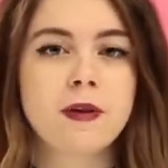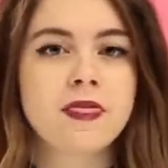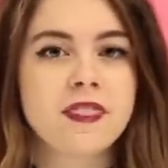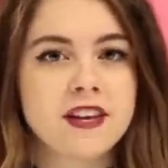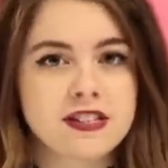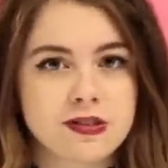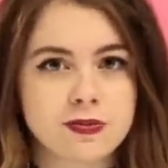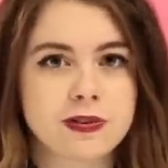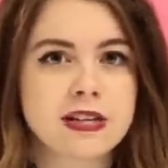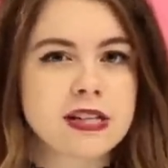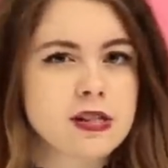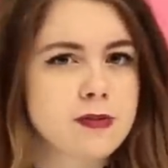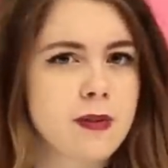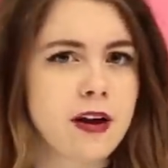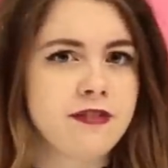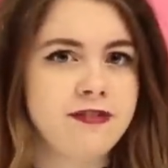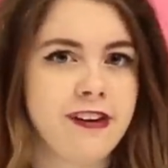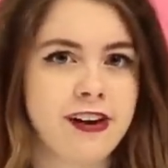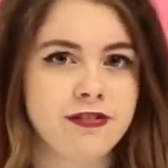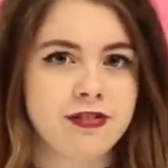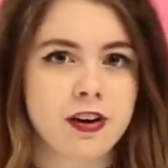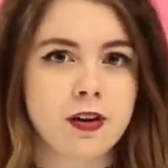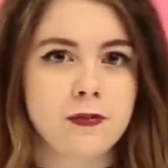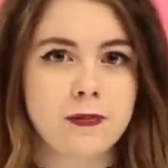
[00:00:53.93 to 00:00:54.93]
but this one is my
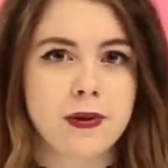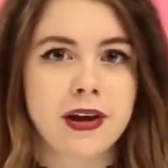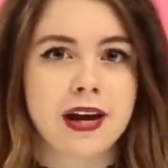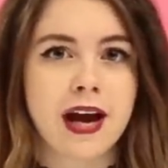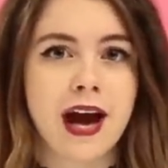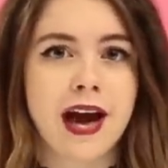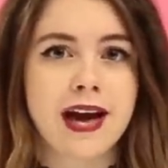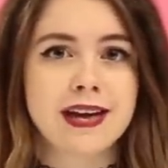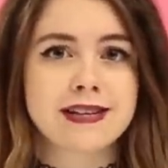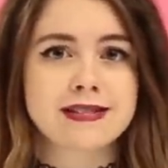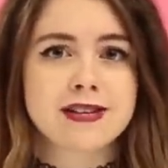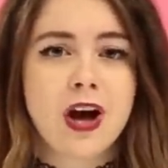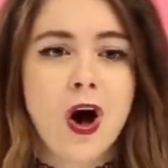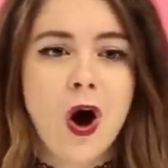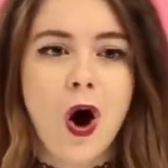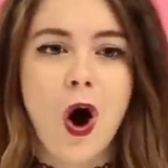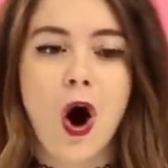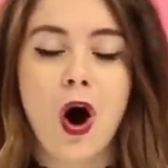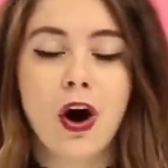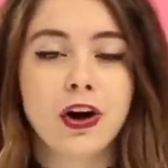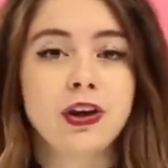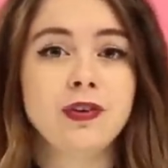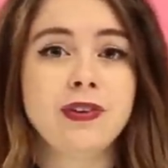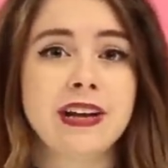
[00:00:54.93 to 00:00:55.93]
favorite because
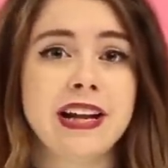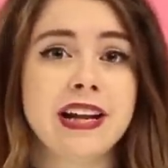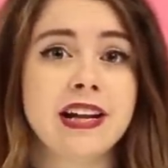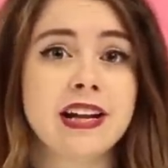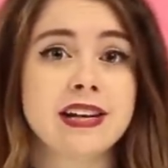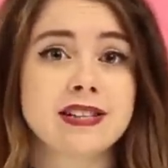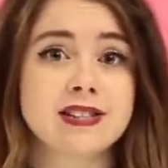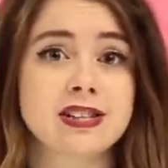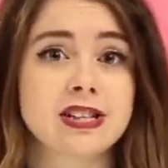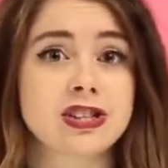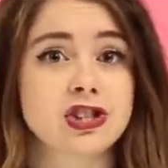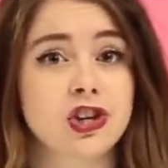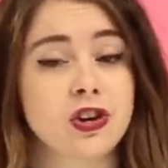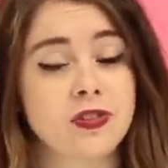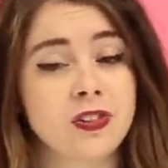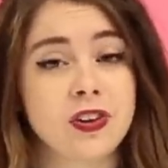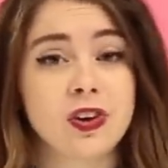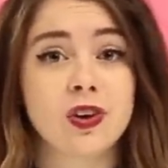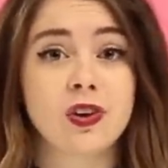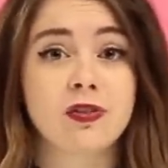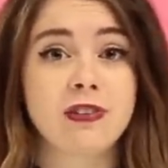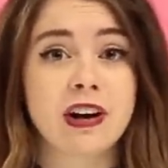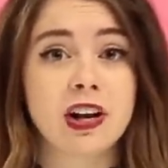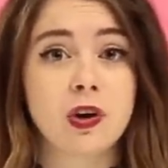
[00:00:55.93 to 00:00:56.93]
all you need is the shirt
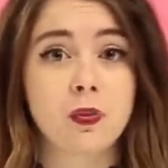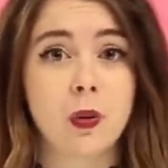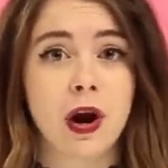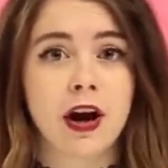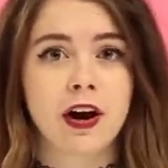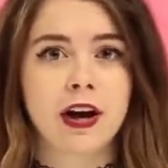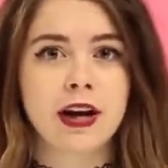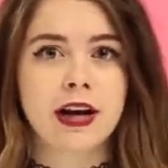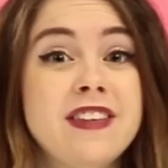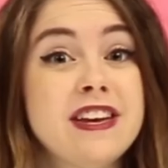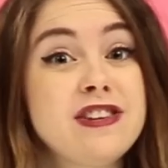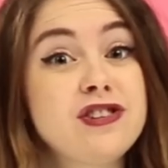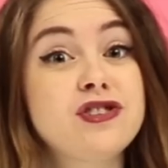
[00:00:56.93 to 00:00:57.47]
that you're already wearing.